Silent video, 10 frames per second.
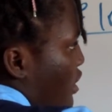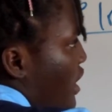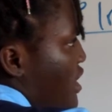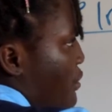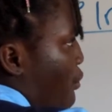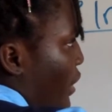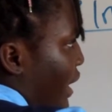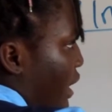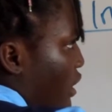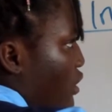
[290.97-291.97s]
This is the
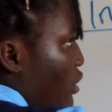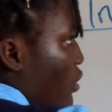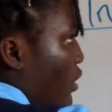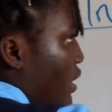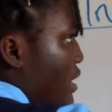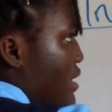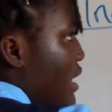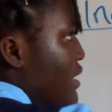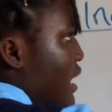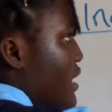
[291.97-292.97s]
bracket law. It
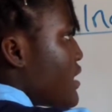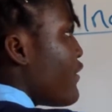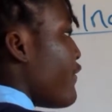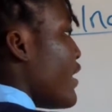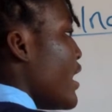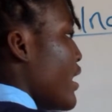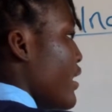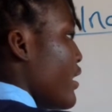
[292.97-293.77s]
states that if A